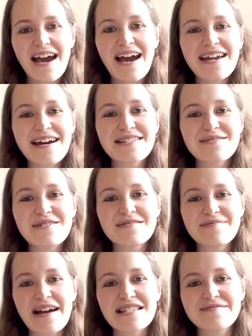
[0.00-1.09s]
Hi guys, welcome
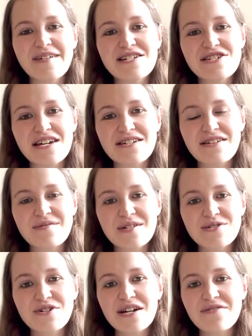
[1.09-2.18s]
back to my channel. I'm
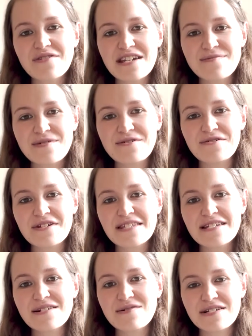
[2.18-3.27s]
Victoria from Keep It
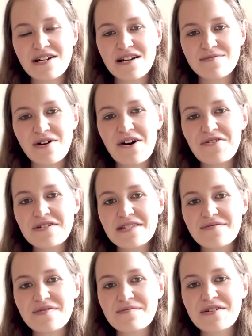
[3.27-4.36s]
Holistic, where I talk about healthy
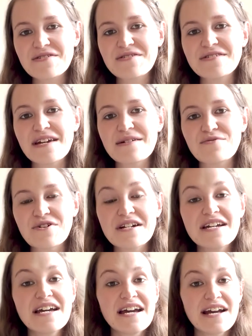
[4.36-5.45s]
living, motherhood, and more.
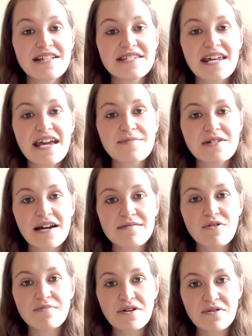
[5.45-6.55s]
And today I'm talking
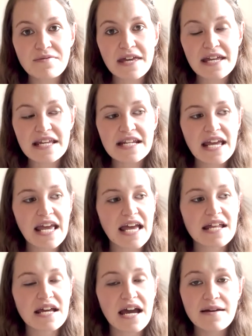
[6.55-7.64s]
about meal planning,
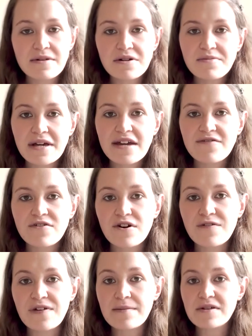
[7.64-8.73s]
and I meal plan for a
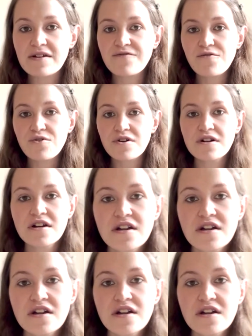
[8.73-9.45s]
family of 4,